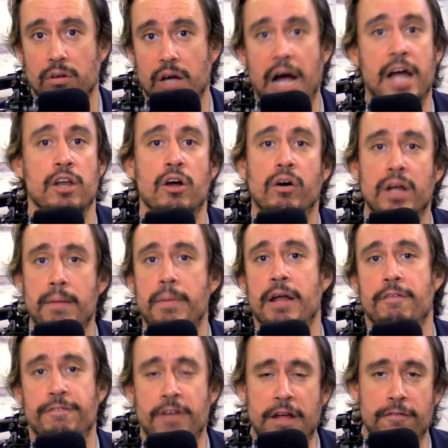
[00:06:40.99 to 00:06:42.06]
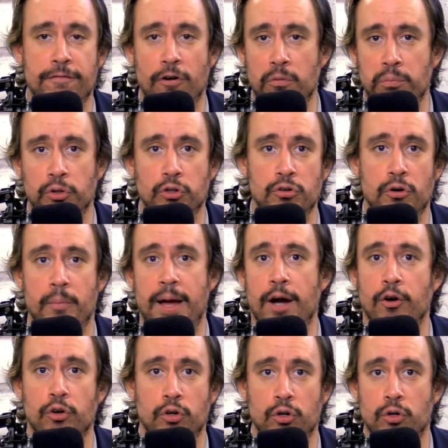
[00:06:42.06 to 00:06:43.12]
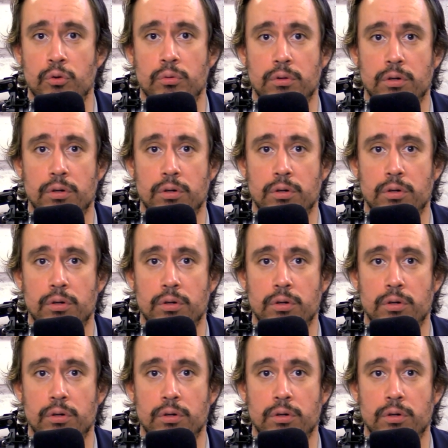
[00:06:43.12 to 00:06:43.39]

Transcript: I know that might offend vote blue no matter who,